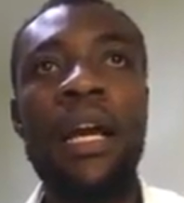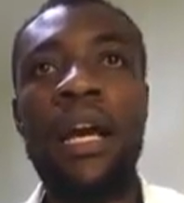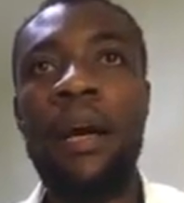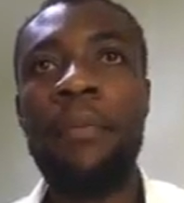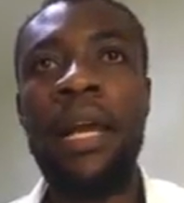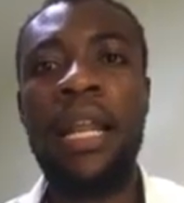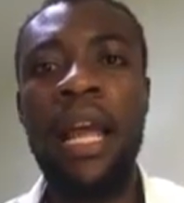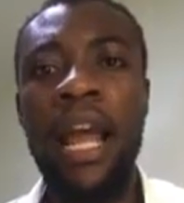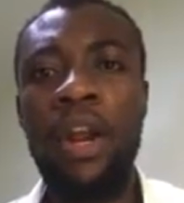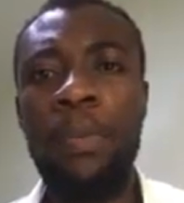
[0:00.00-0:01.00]
And
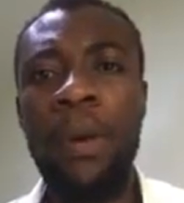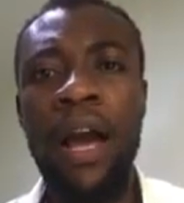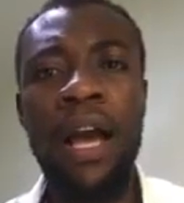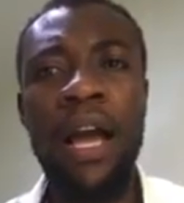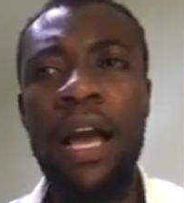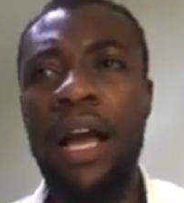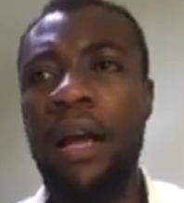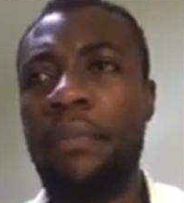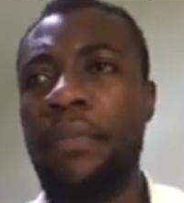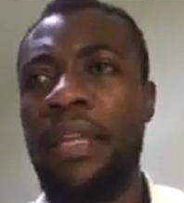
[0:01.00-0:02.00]
I know
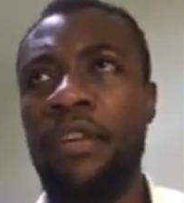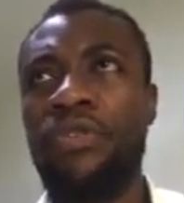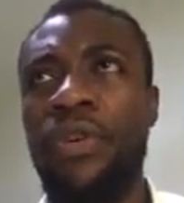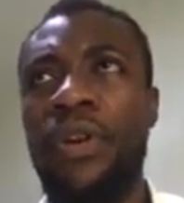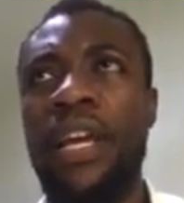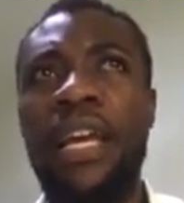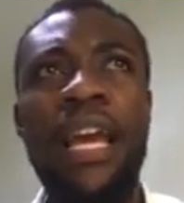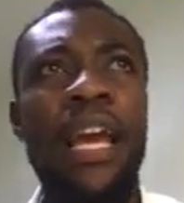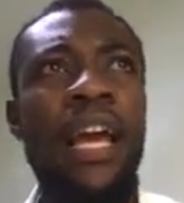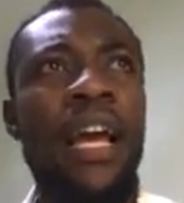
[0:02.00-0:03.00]
pa, you sorry,
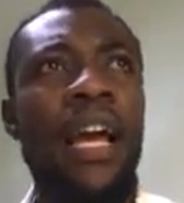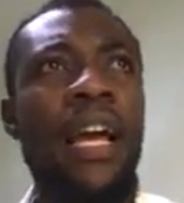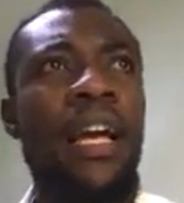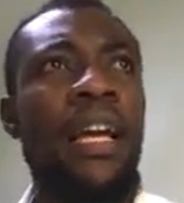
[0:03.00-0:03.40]
yeah.